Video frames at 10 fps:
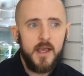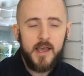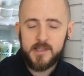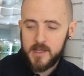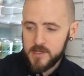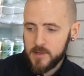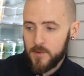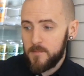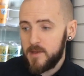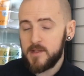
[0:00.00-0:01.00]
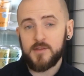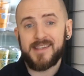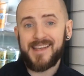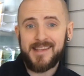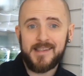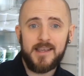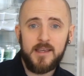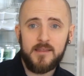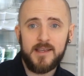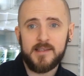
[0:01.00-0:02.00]
Essentially what it means on a day-to-day
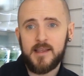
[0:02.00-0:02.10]
thing is